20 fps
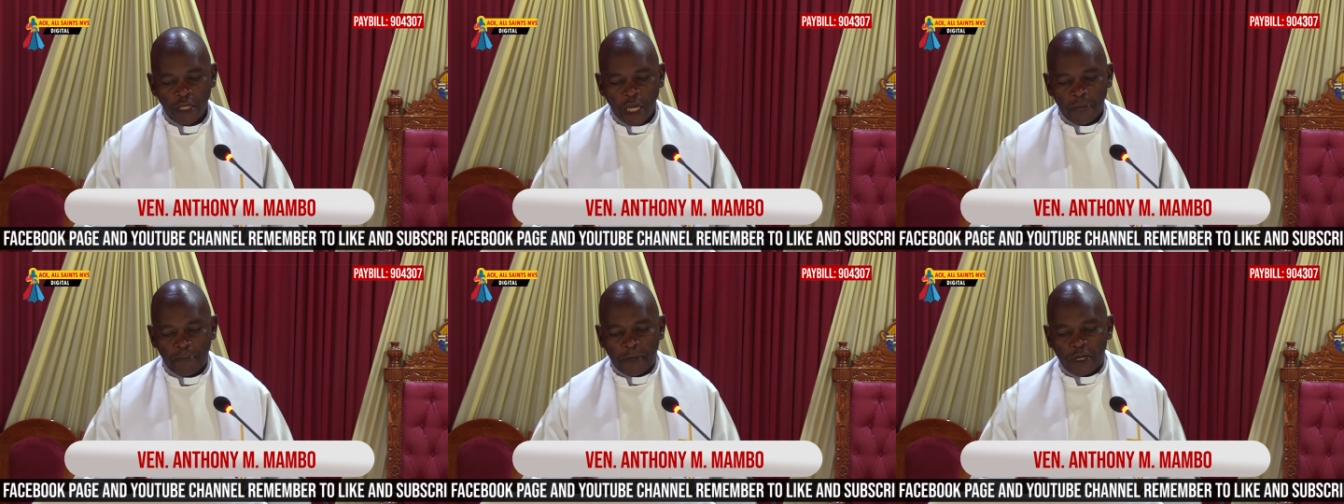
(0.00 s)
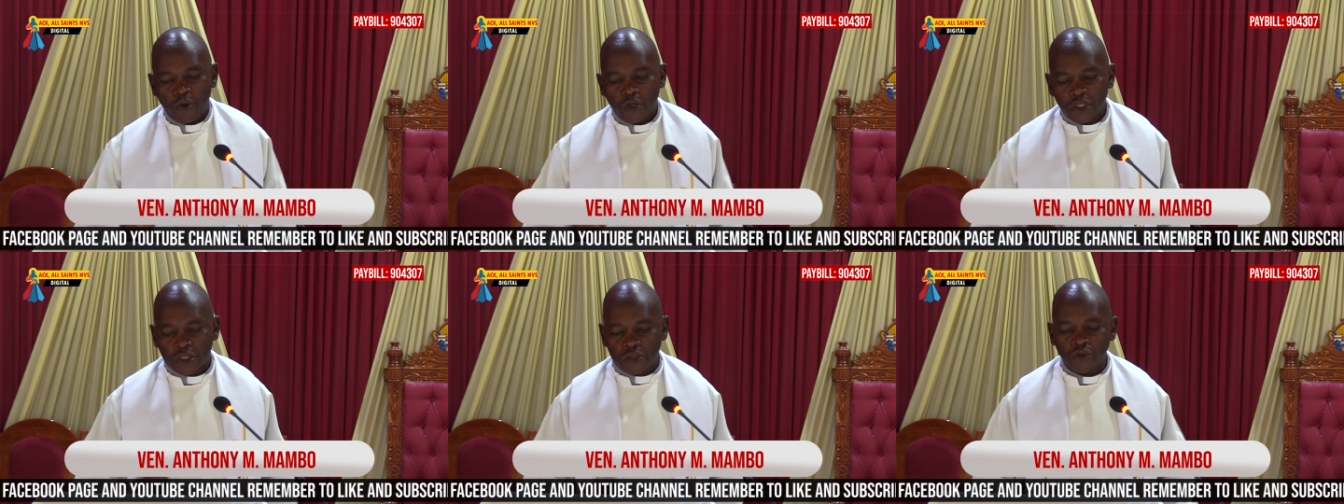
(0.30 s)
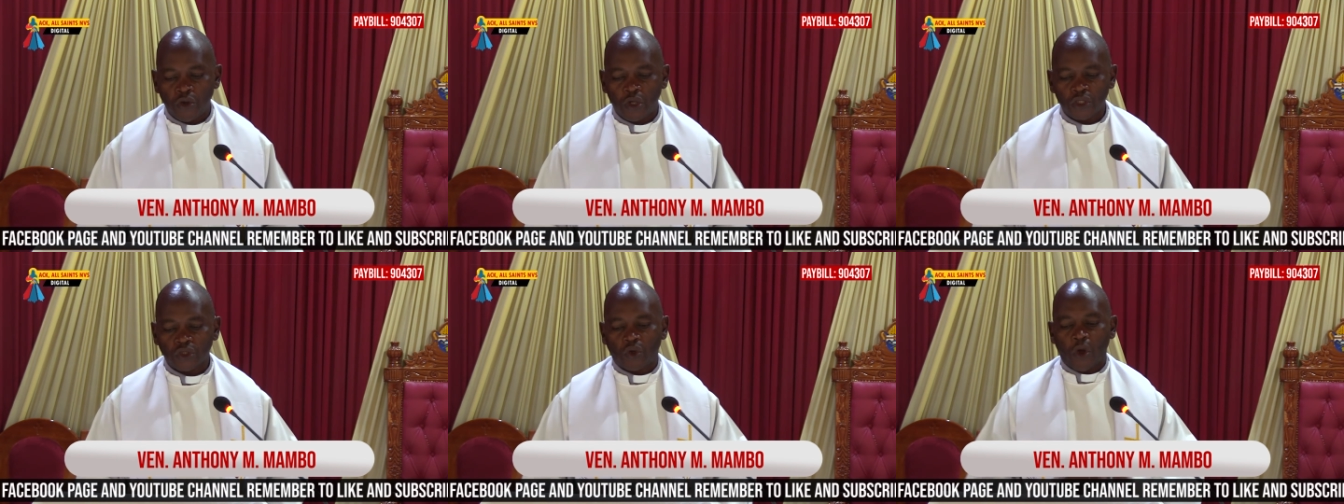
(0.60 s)
but he was
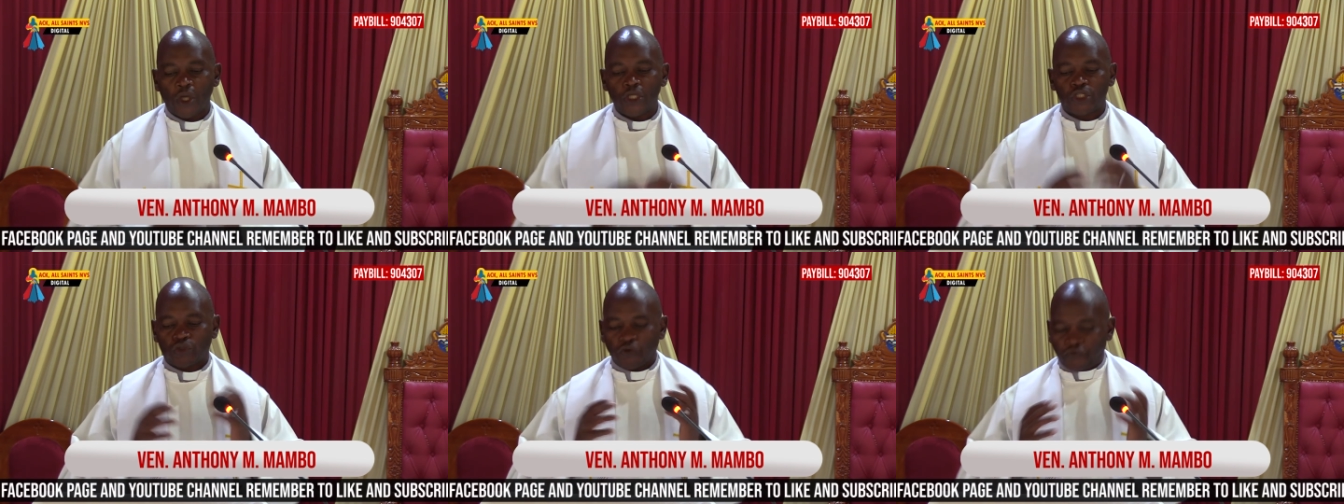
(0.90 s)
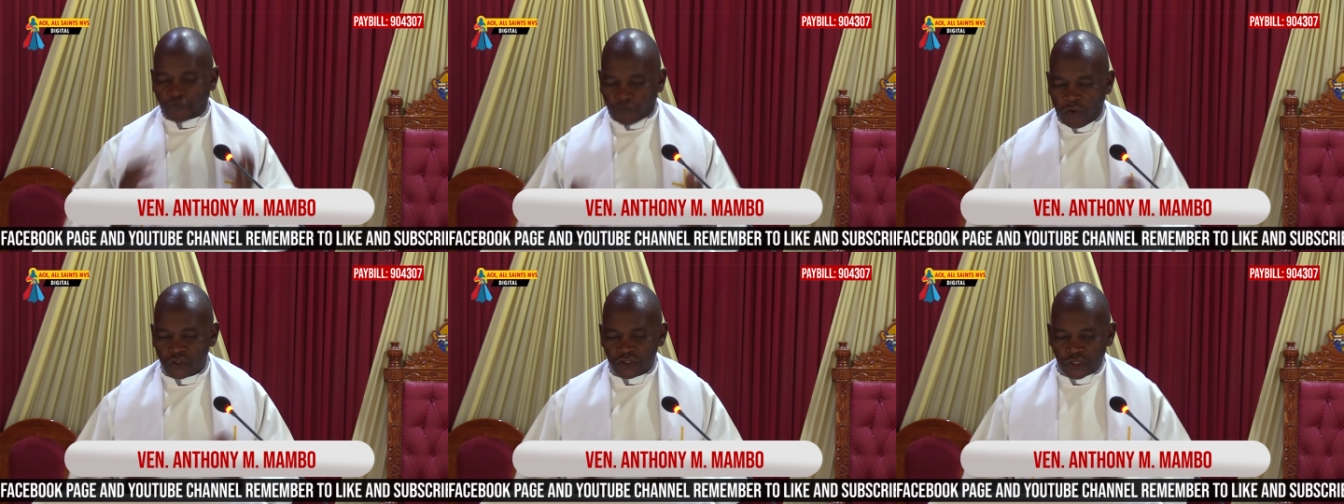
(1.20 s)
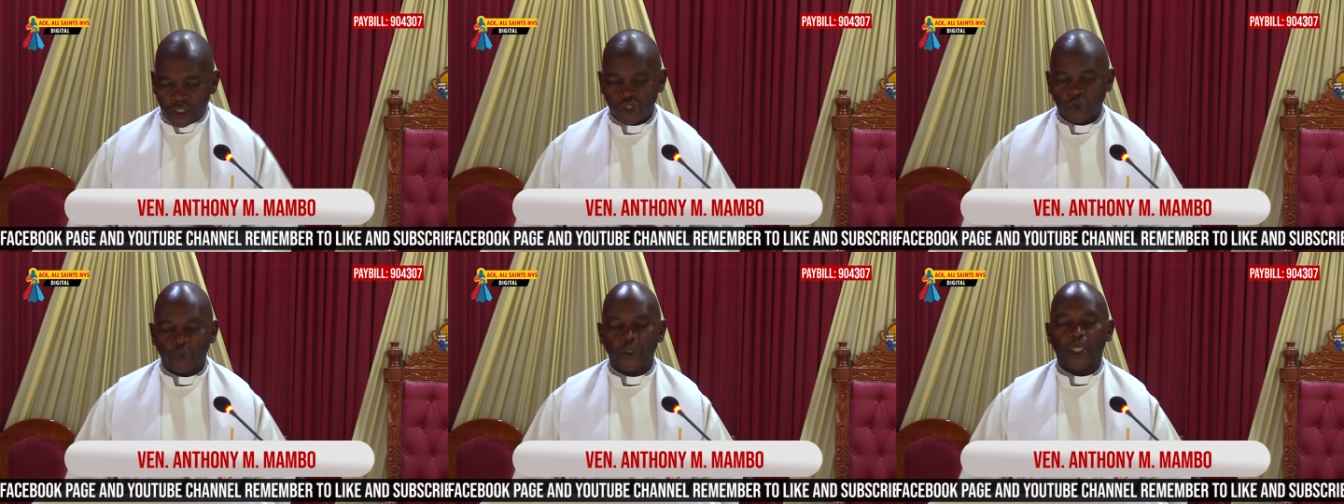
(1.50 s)
not going to force
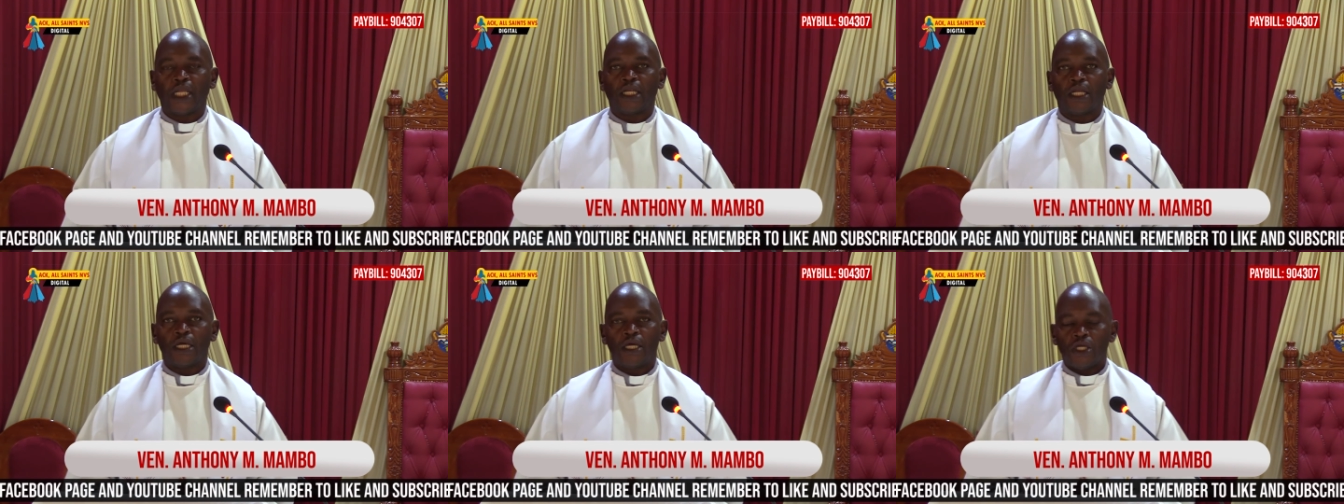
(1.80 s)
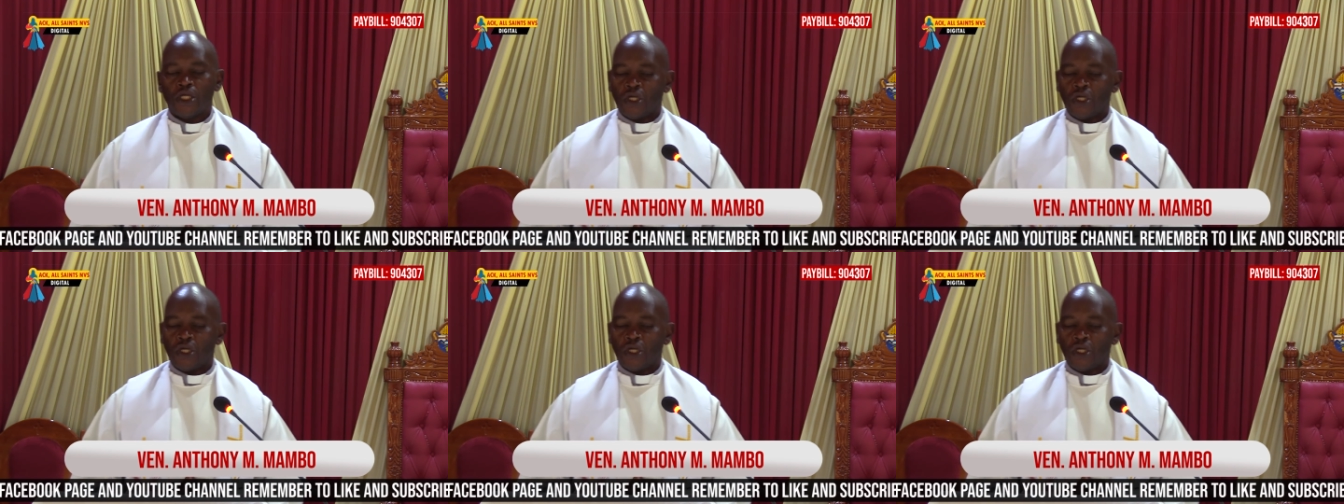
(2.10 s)
his will